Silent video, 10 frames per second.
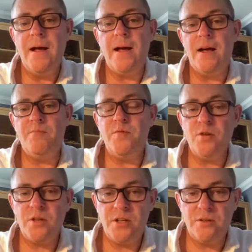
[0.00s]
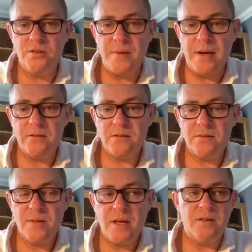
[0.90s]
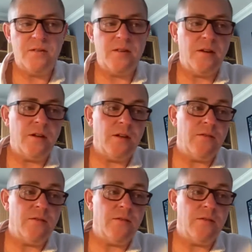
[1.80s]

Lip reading: Not a huge amount. Certainly